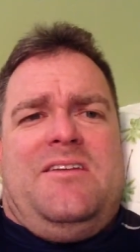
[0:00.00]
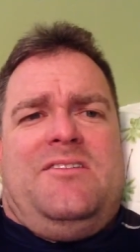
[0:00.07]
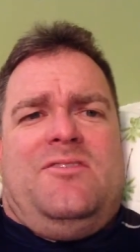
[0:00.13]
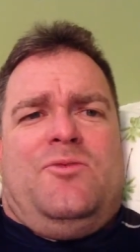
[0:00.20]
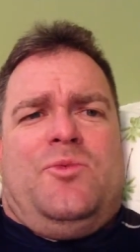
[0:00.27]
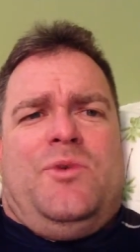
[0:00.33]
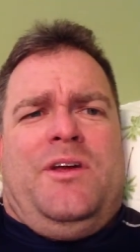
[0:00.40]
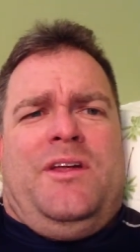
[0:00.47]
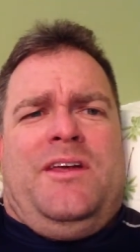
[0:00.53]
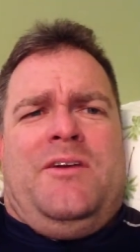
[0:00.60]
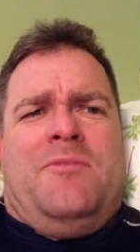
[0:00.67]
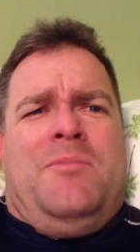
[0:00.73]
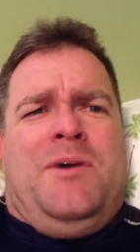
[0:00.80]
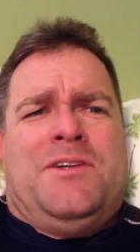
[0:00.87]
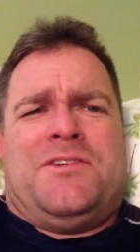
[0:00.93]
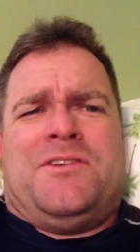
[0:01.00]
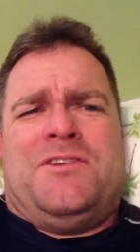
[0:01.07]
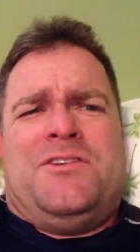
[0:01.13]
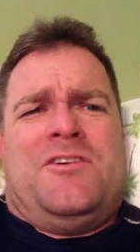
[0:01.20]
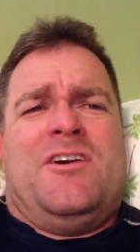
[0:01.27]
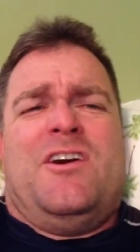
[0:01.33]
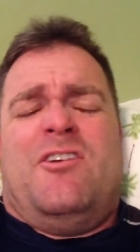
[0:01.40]
Really, your
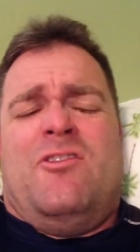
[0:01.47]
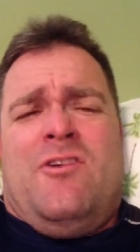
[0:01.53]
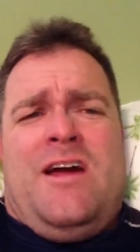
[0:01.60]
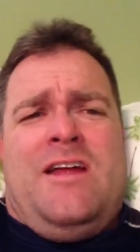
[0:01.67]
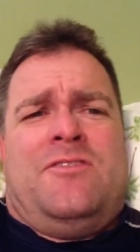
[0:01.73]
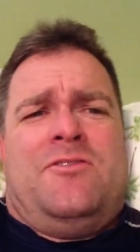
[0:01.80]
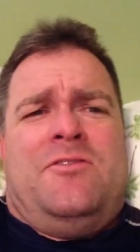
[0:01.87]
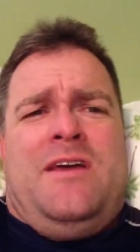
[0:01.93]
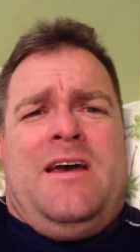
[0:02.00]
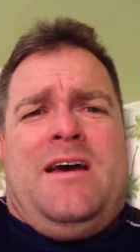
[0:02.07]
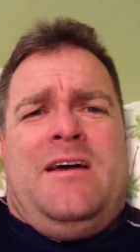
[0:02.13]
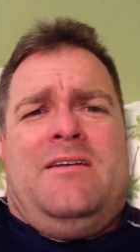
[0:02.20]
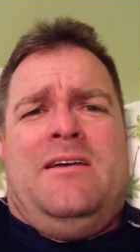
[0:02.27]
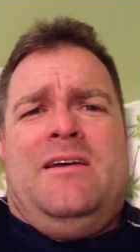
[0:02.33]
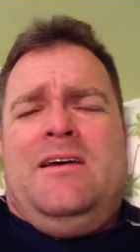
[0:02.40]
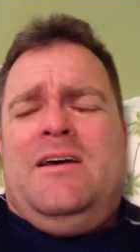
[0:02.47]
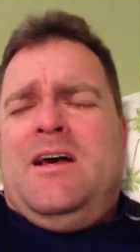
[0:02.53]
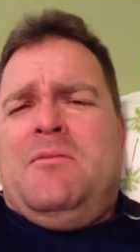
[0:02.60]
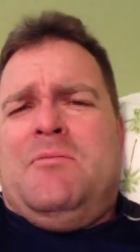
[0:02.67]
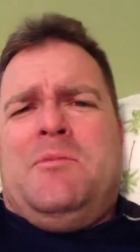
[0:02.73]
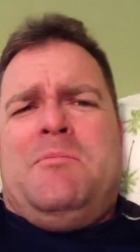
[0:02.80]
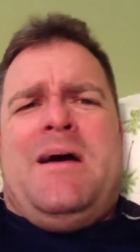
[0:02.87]
muscles, you can grind through that,
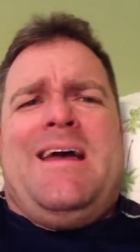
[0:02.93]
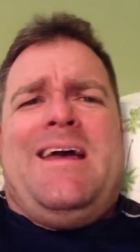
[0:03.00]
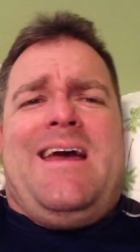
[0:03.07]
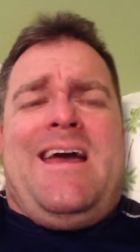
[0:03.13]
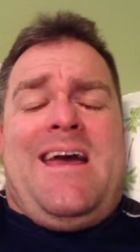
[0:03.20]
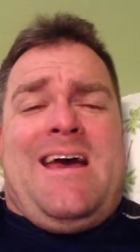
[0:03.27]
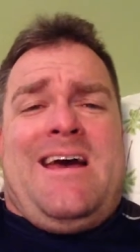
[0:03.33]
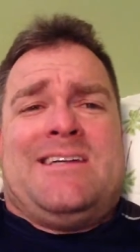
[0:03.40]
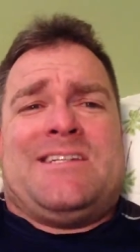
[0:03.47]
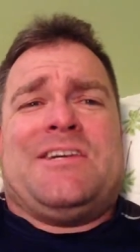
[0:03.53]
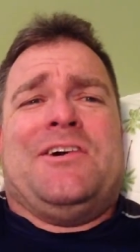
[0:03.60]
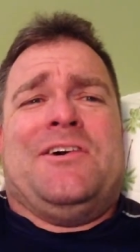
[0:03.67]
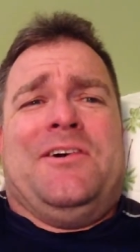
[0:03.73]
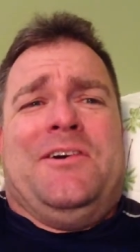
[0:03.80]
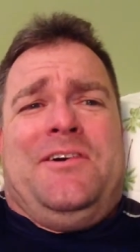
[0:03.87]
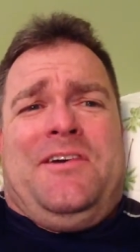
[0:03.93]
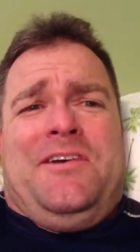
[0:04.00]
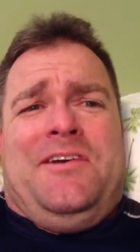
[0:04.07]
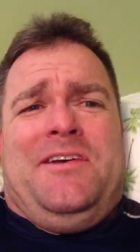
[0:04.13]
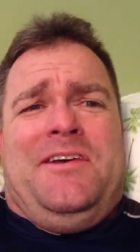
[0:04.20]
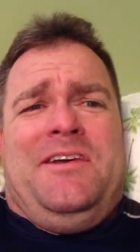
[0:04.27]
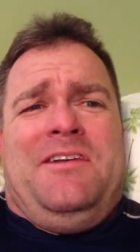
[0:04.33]
but my ass hurt.